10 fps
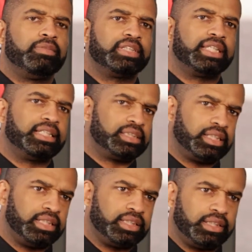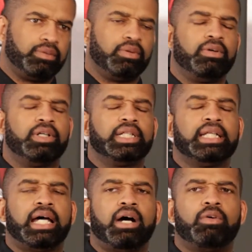the things that needed to go on
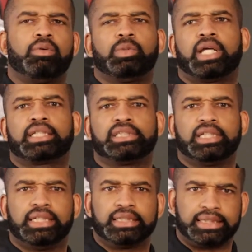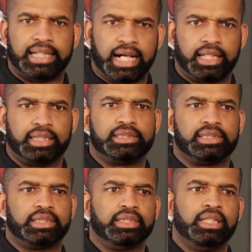and how I would actually get to college
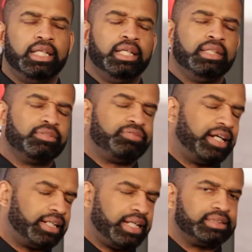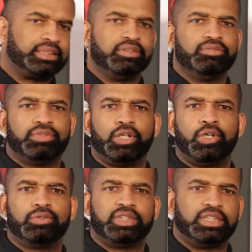and the financing
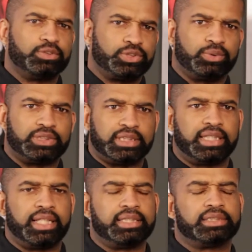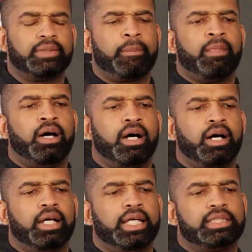involved and those sorts of things.
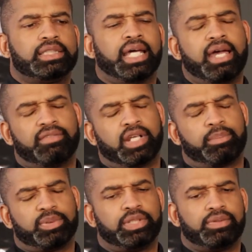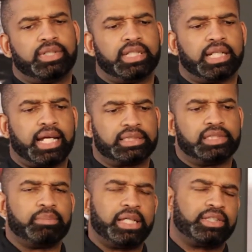And to have an opportunity to
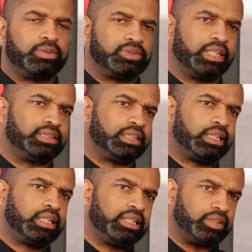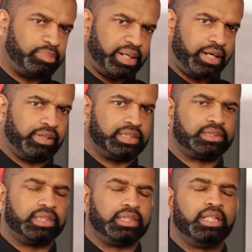actually make those things clear to
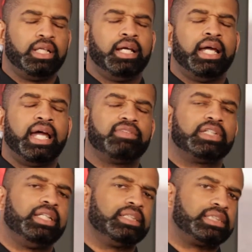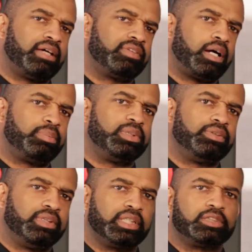parents and have the kids have an
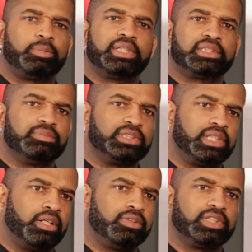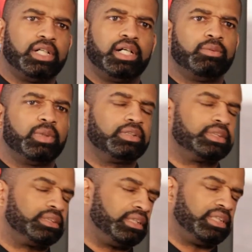opportunity to express themselves, whether
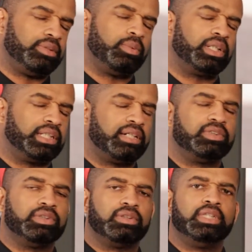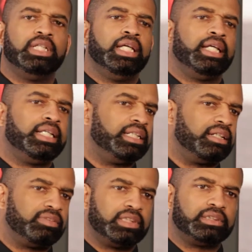it's D1 level or any
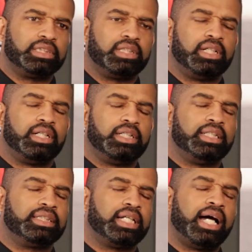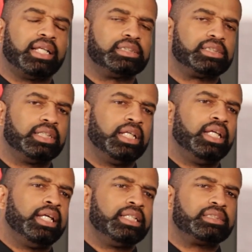level in college,
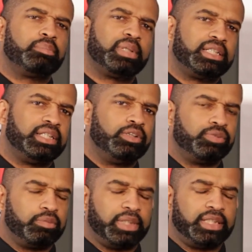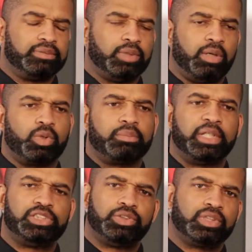is a big deal for me. I want to
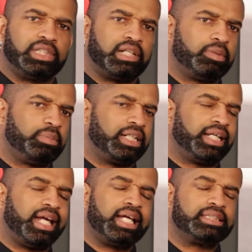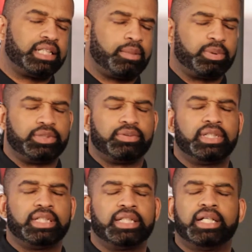make sure that everybody has the
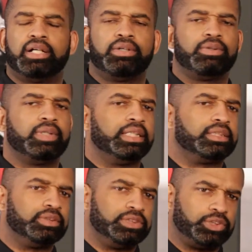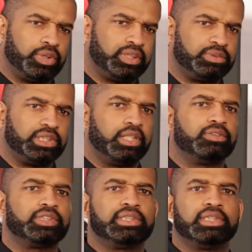opportunity to go and to enjoy
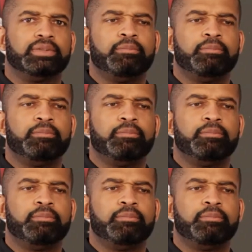themselves and to